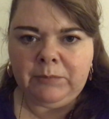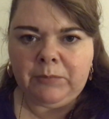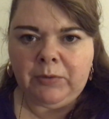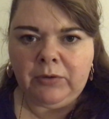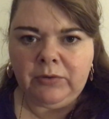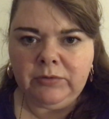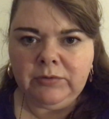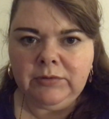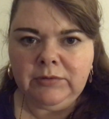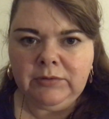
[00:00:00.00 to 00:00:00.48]

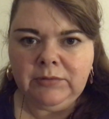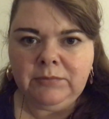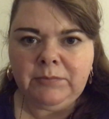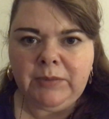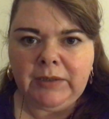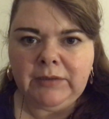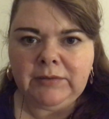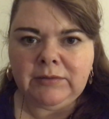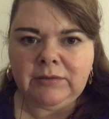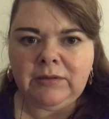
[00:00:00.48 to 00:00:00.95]
bonded,
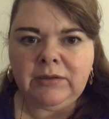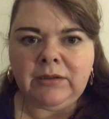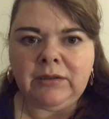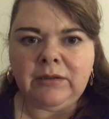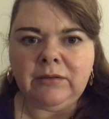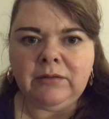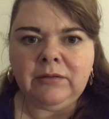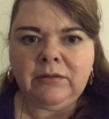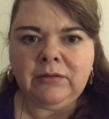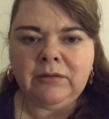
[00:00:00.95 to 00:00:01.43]
basically.
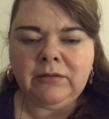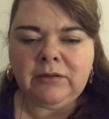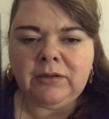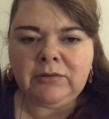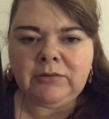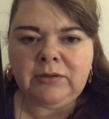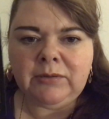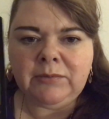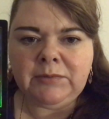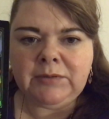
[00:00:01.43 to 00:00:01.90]

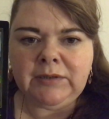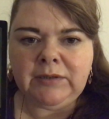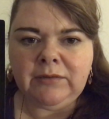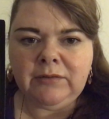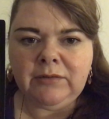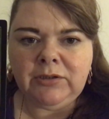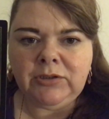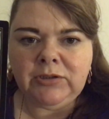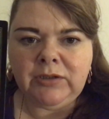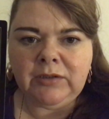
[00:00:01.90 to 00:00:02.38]
That's what I'm seeing
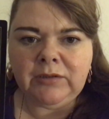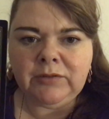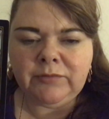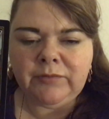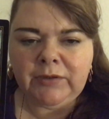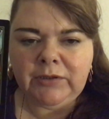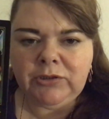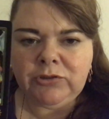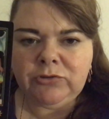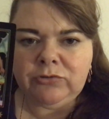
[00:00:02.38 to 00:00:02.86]
in the chains,
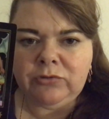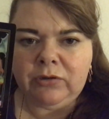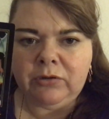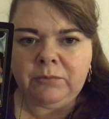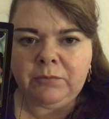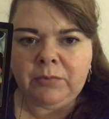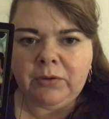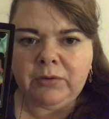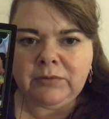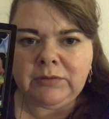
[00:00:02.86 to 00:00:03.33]
very
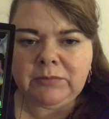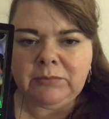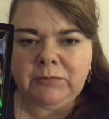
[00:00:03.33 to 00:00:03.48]
strong bond.